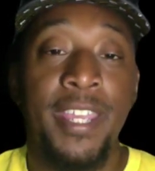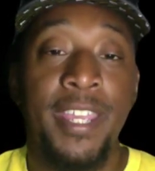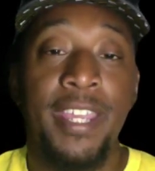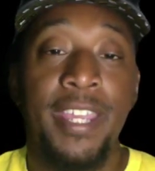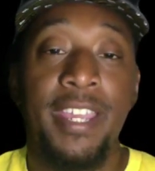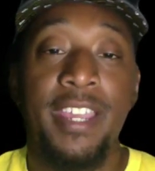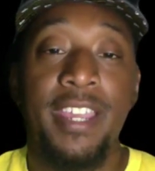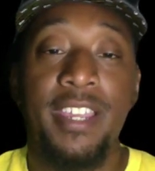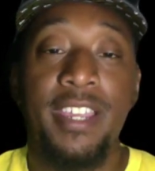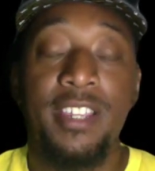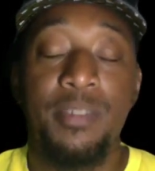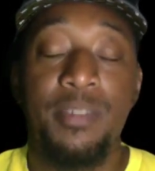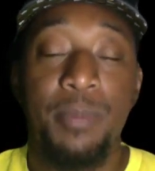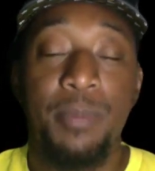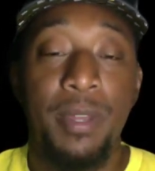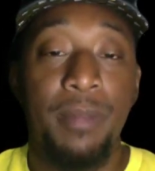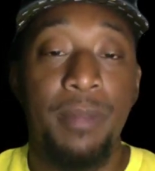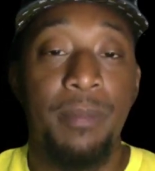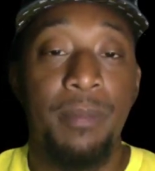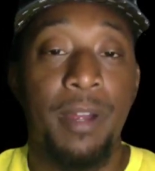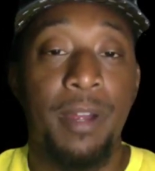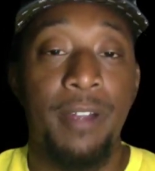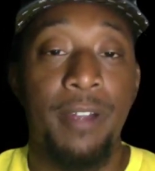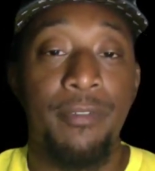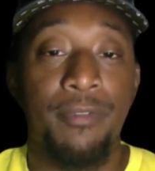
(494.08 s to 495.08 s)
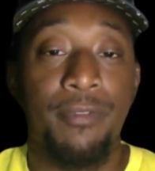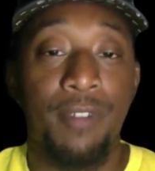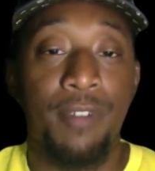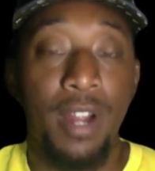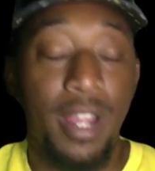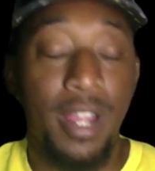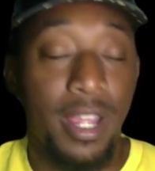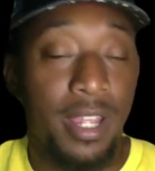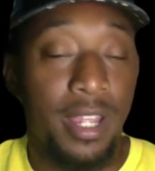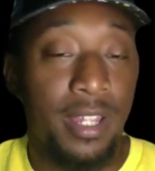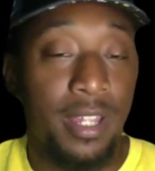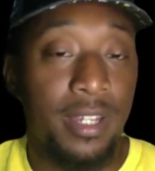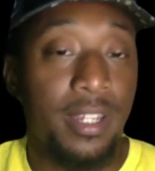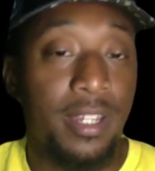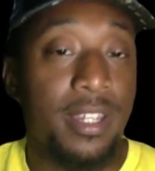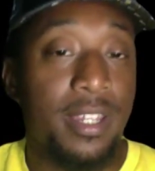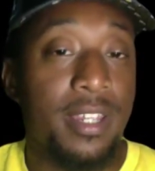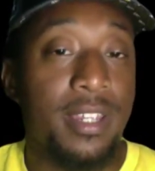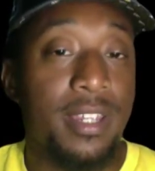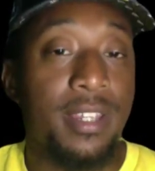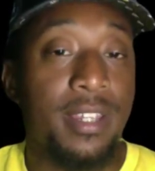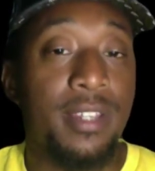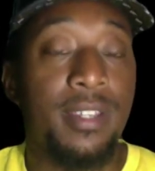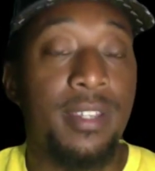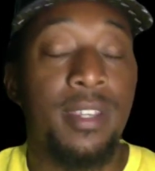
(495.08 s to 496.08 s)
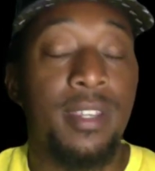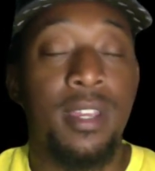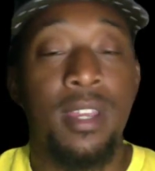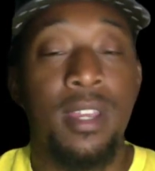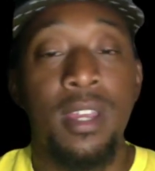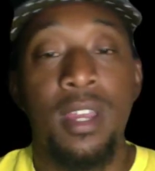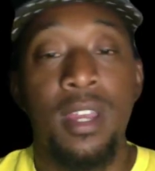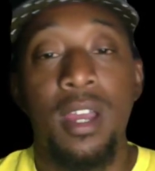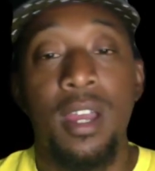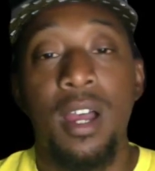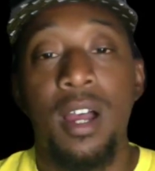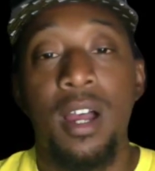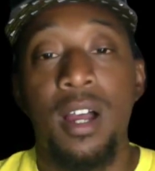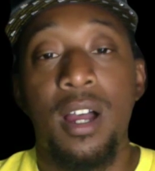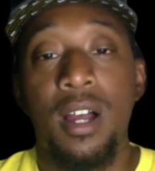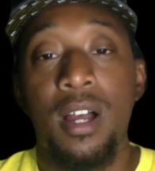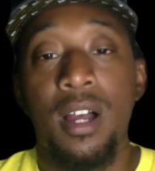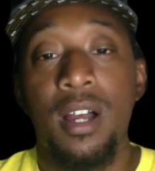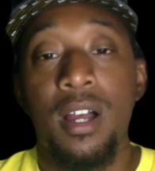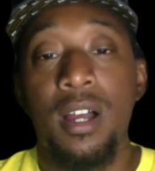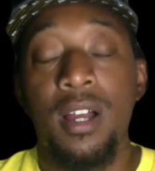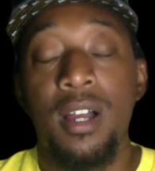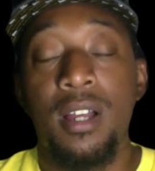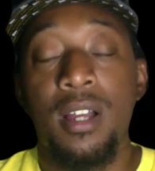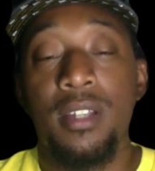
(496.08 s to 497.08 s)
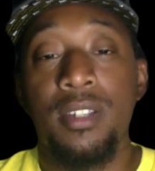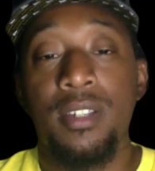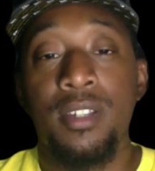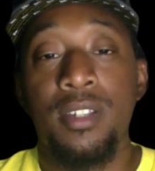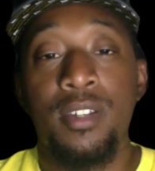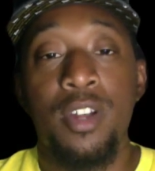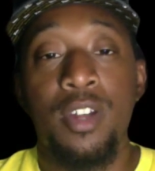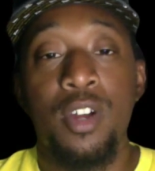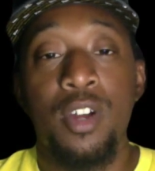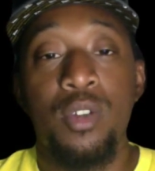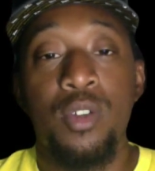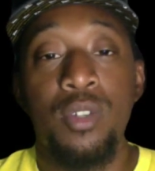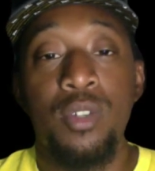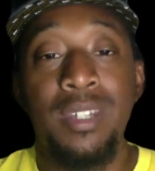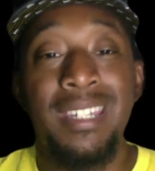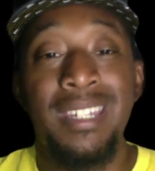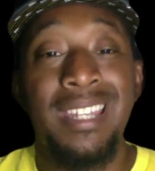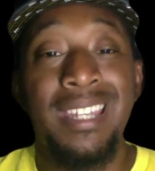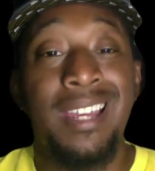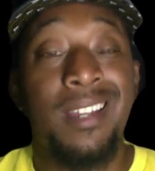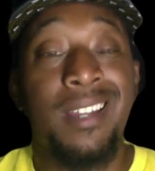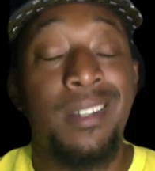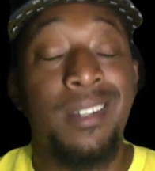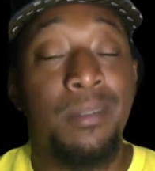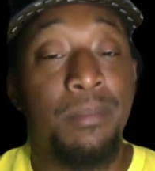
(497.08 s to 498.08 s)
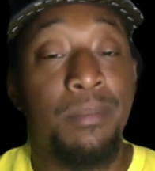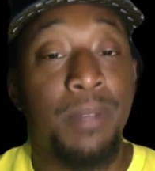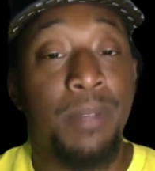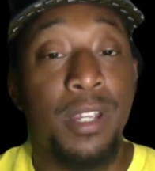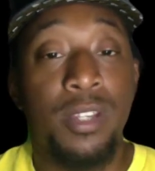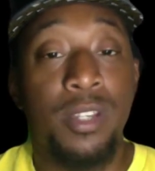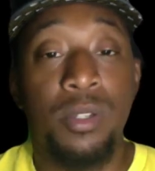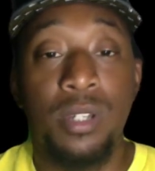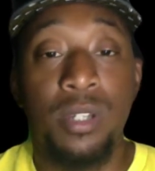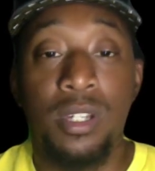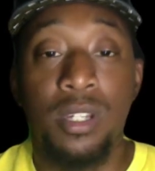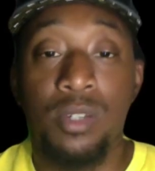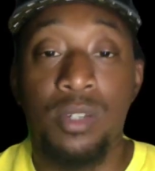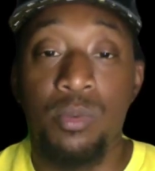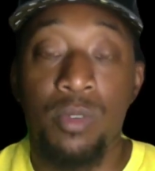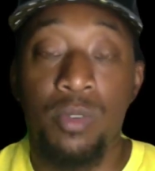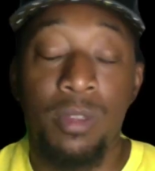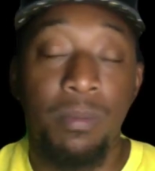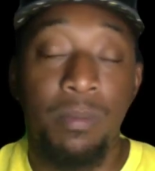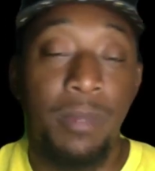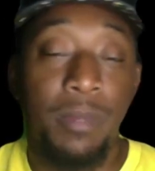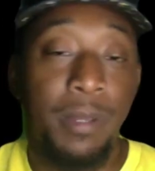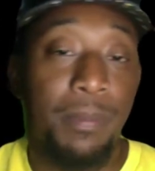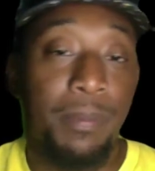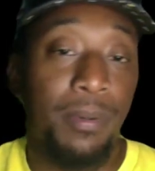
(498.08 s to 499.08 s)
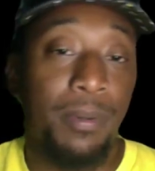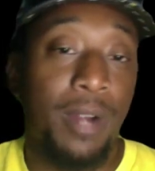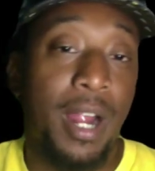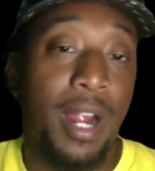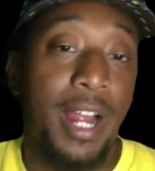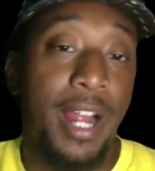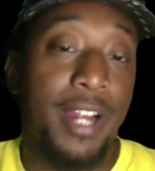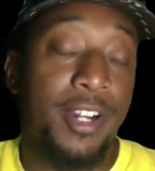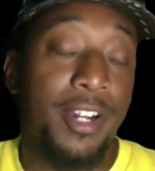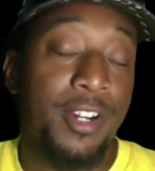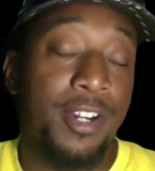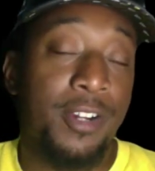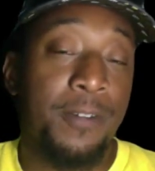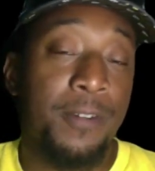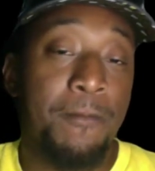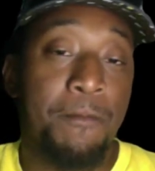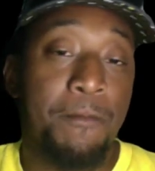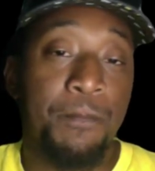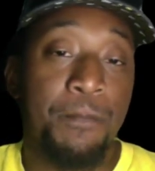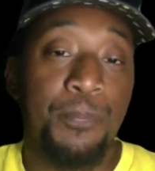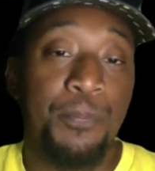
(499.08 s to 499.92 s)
He's been my friend. He's done business with me prior.